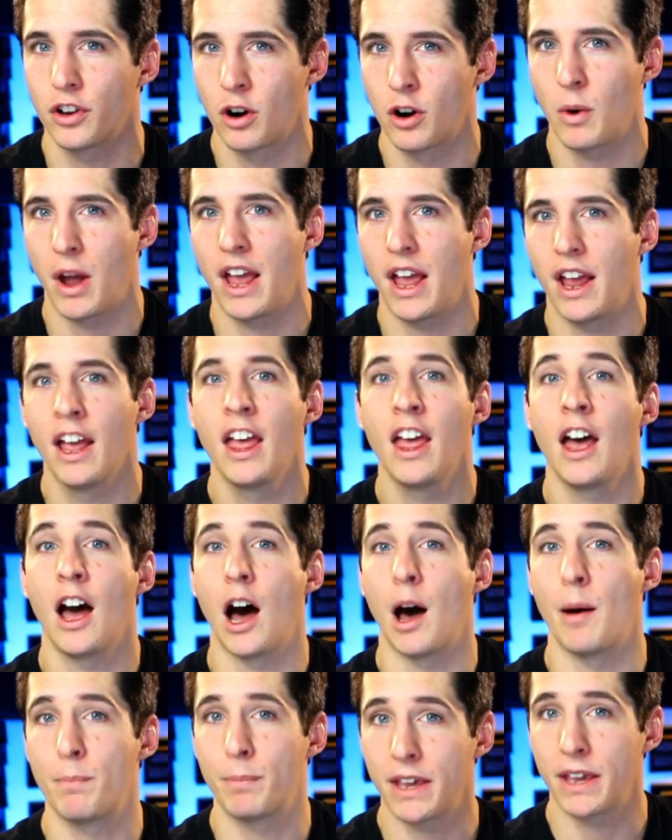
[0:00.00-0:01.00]
away
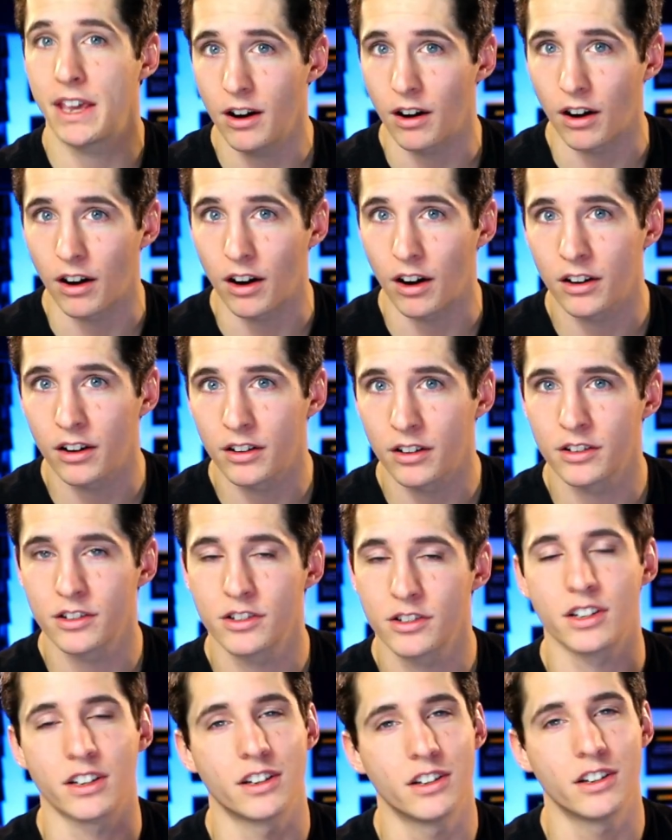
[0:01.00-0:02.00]
appear
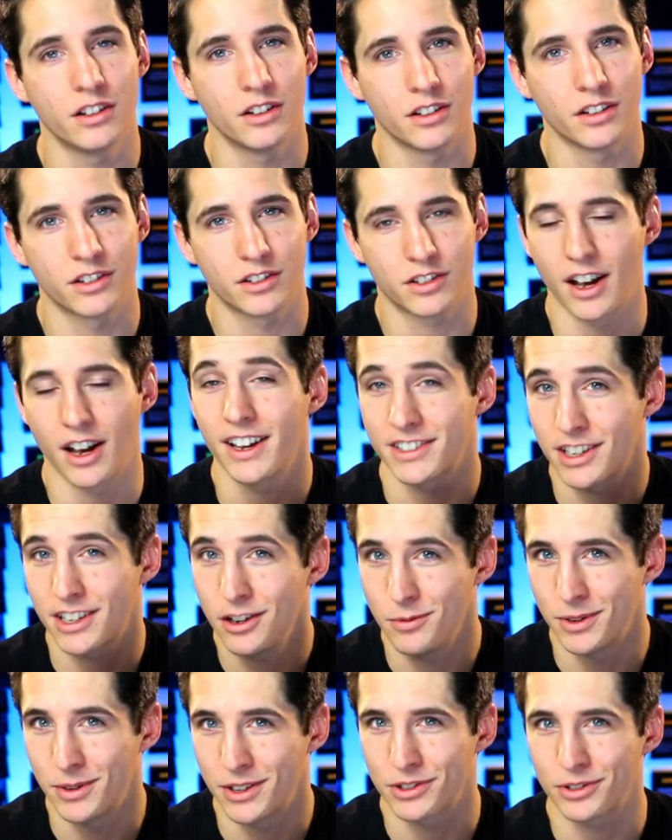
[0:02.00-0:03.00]
to us
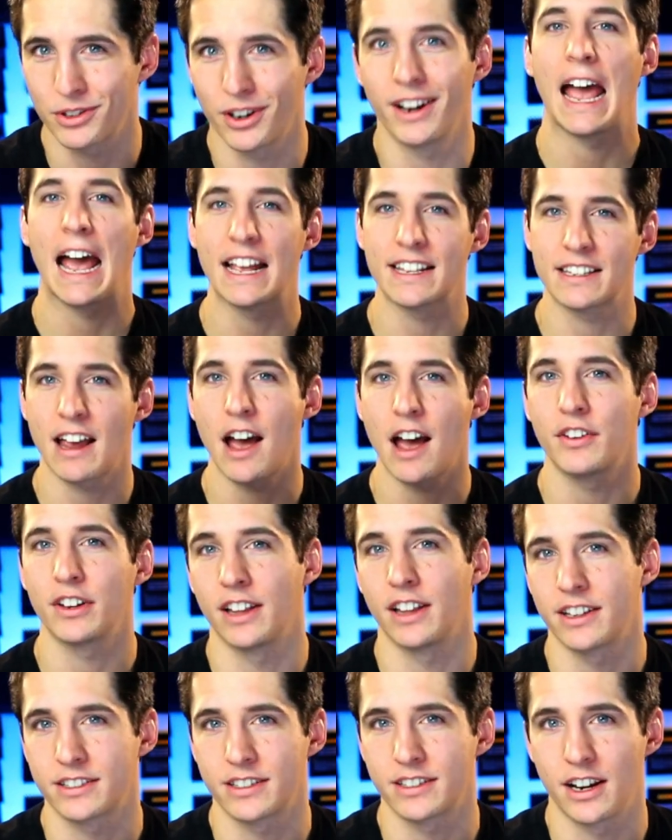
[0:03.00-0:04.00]
humans, right, as having
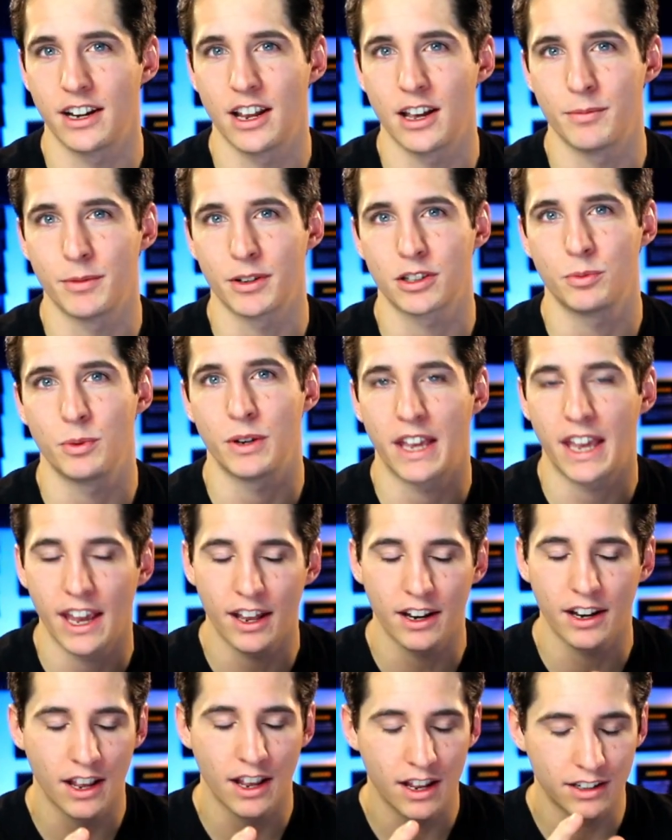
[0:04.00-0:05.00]
less dynamics. We
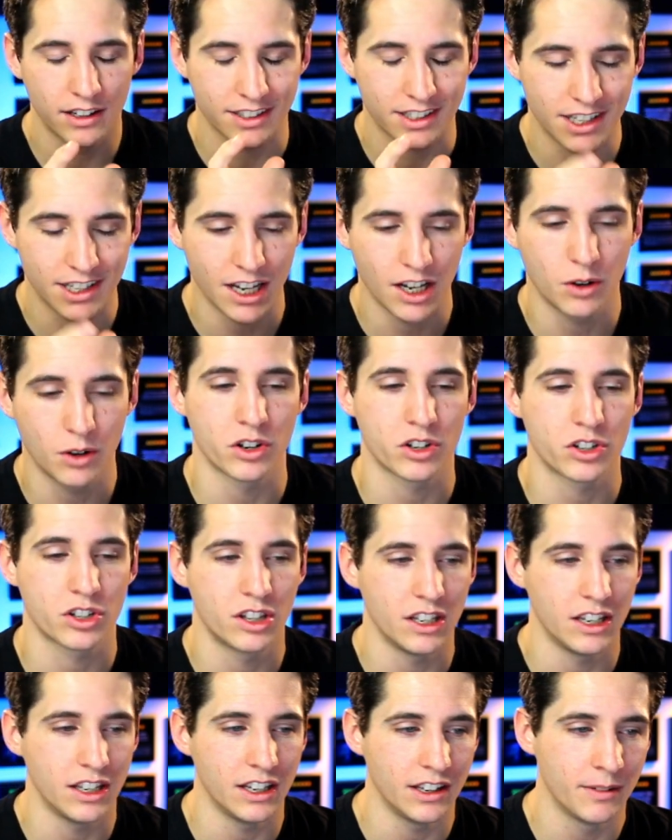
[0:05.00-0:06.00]
can't distinguish
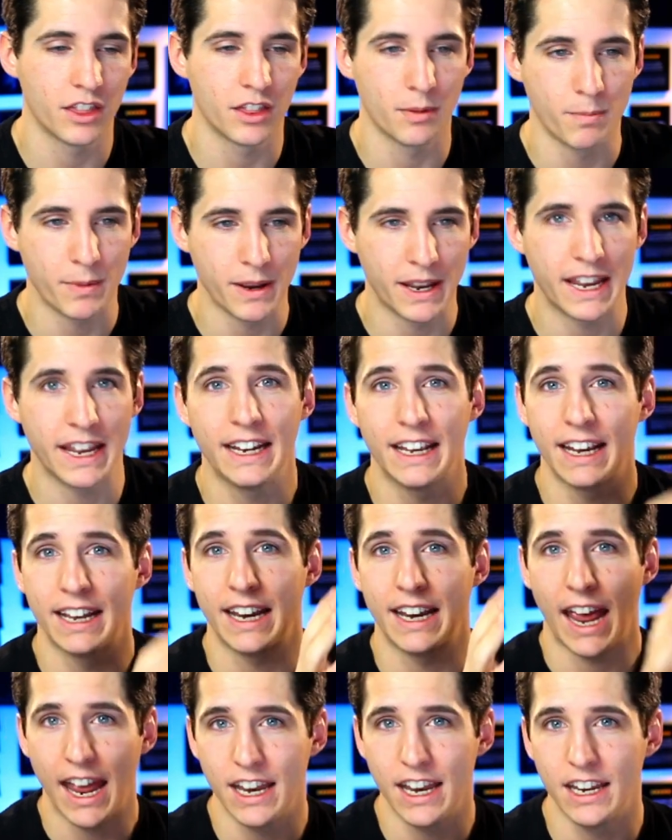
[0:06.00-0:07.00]
the beginning and
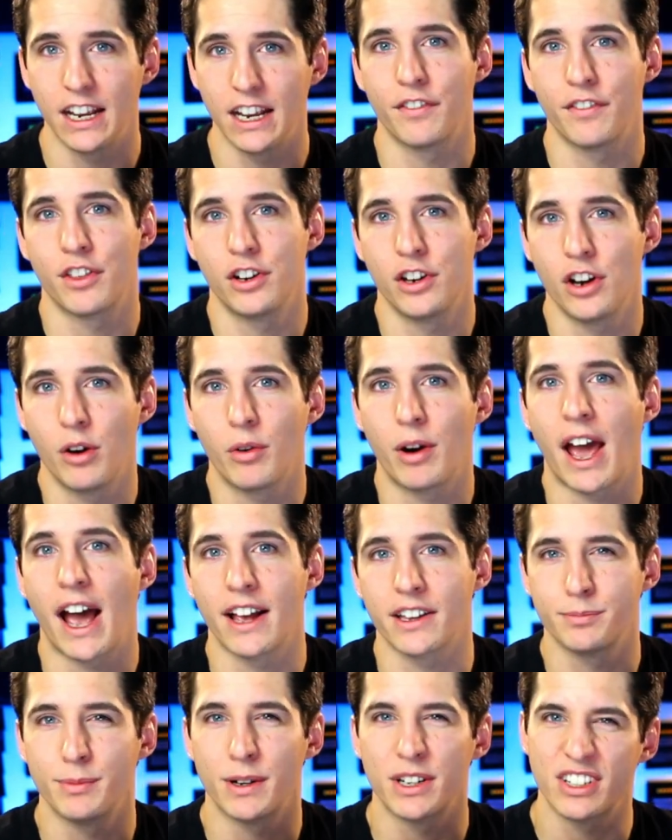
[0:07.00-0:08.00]
ending of the note
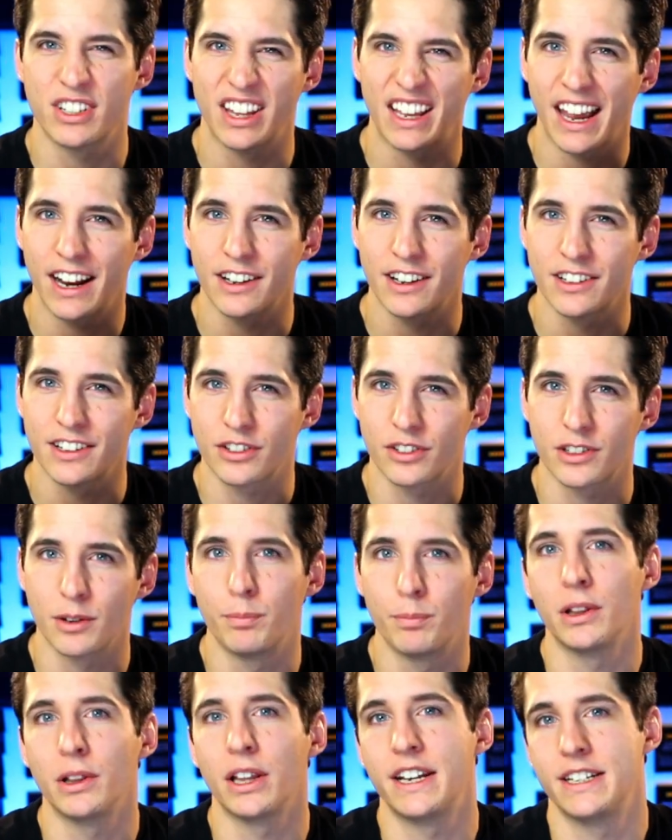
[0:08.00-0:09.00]
as much. They kind of start to
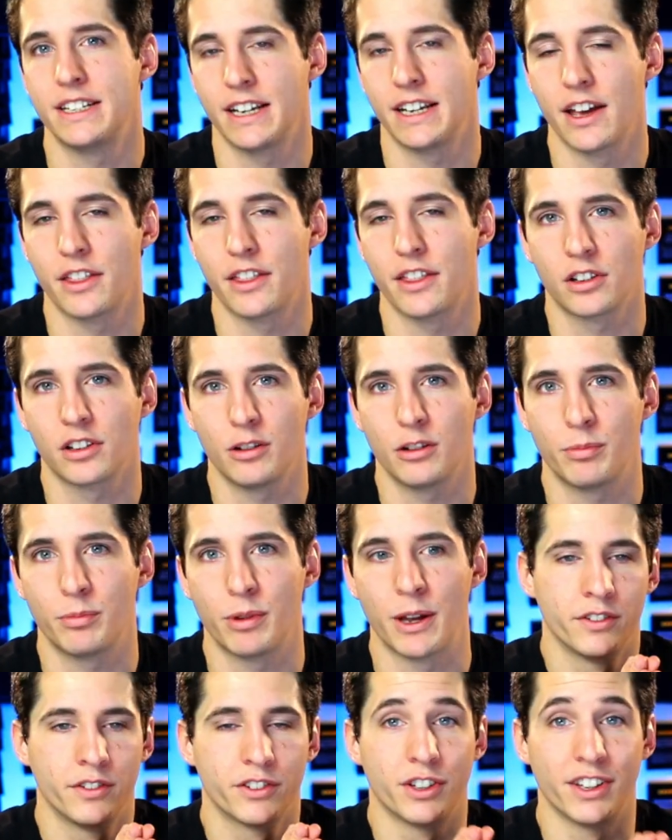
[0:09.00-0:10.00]
blend together a little
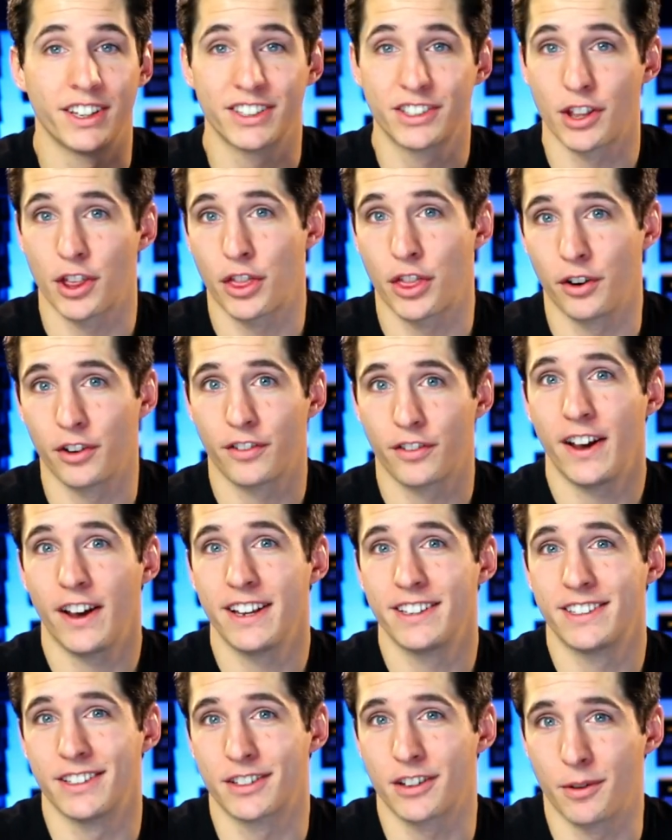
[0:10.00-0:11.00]
bit. So that's the third
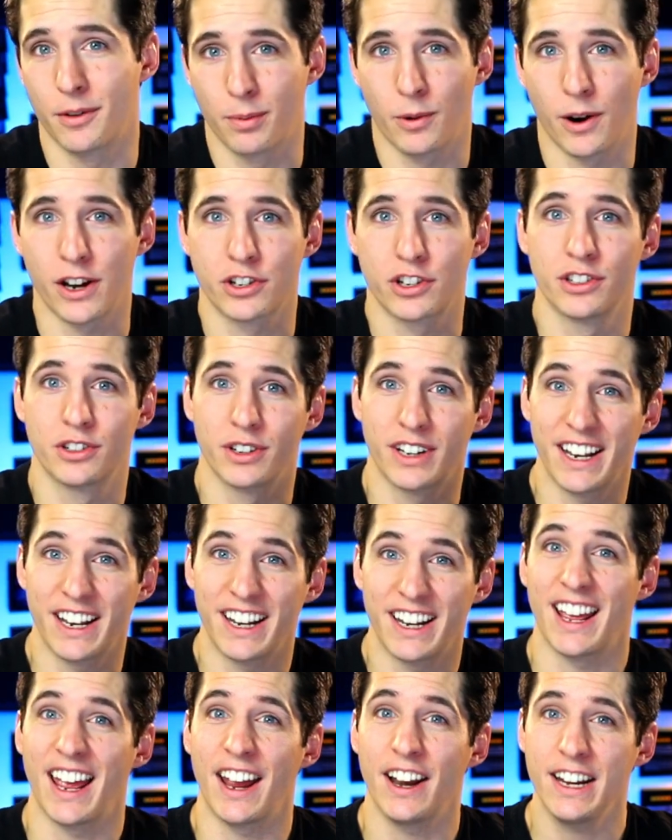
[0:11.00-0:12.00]
phase, is compression. So
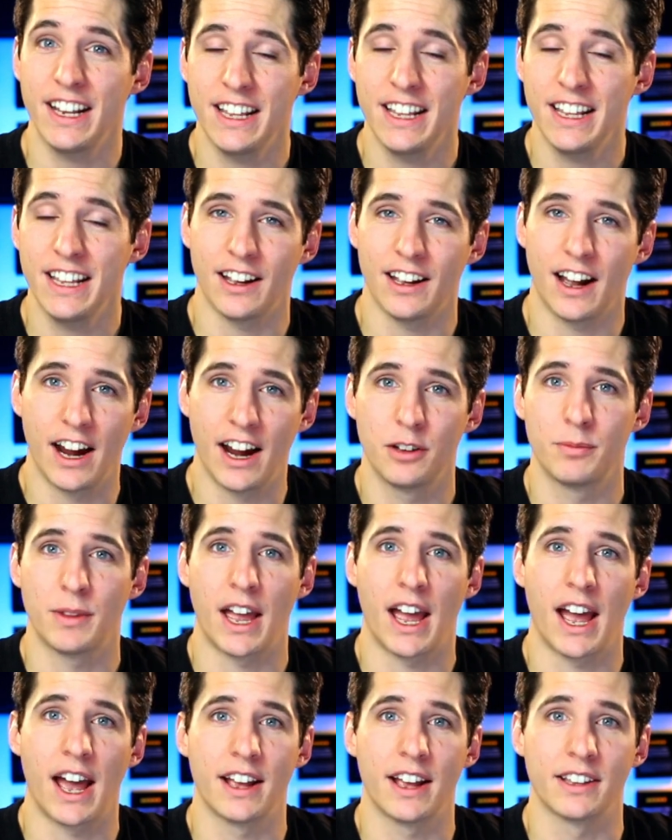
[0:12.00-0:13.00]
again, any item that
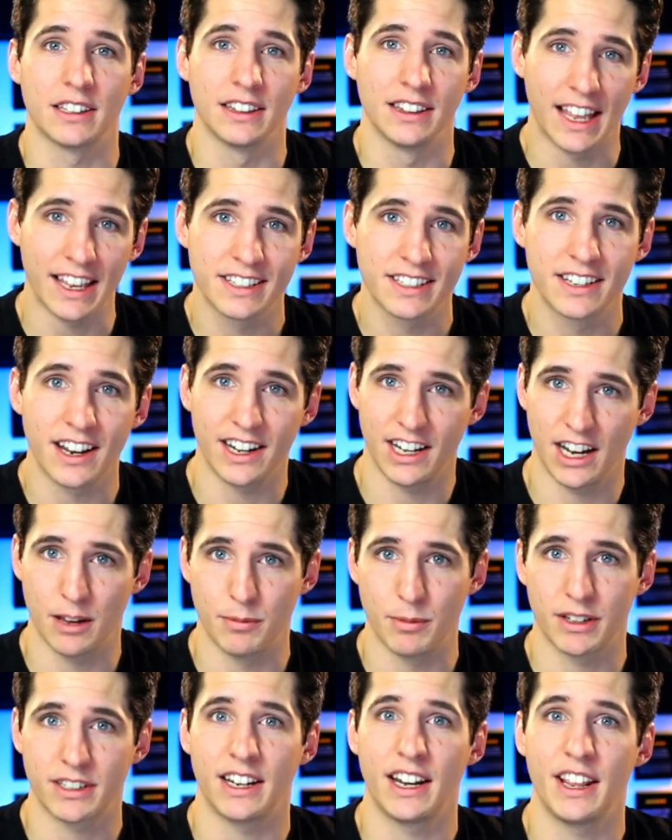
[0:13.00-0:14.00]
has less
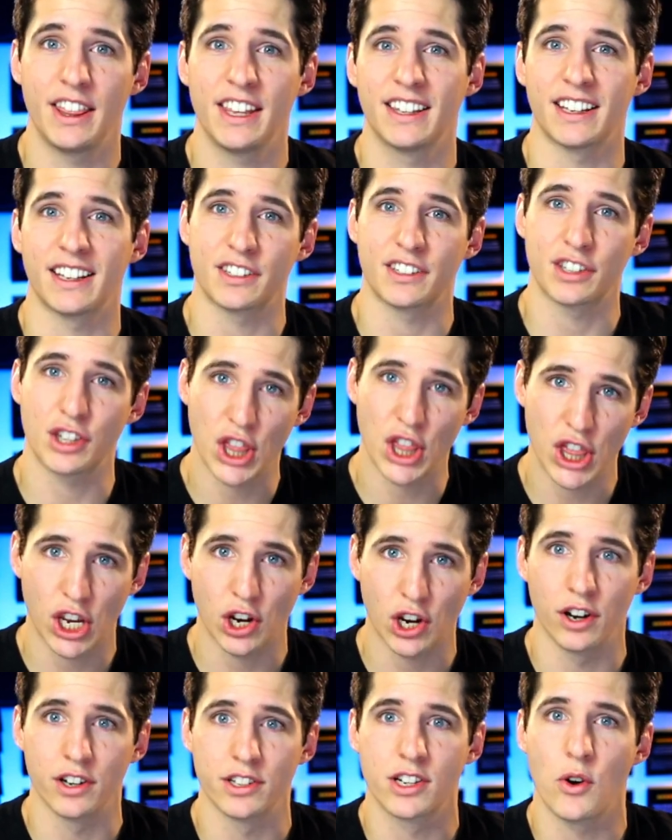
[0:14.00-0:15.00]
dynamics, anything that's
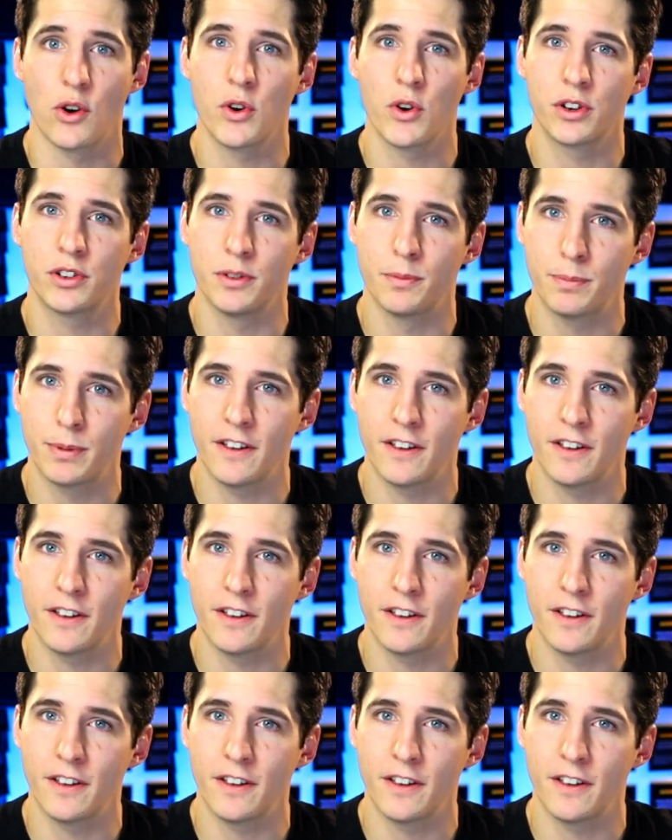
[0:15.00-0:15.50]
thicker, is going to